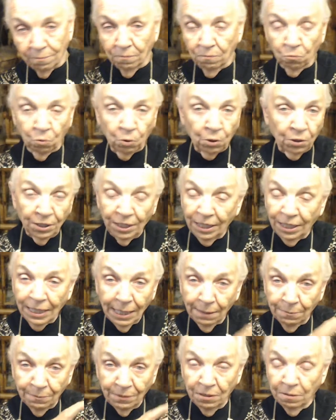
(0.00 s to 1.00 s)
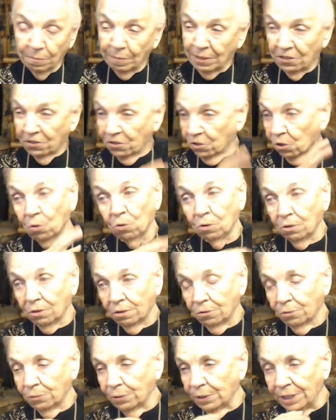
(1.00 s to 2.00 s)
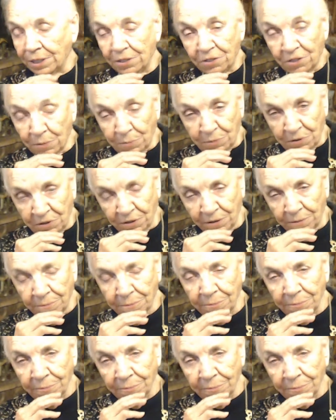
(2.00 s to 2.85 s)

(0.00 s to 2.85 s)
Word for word: where he happened to be sold to an Egyptian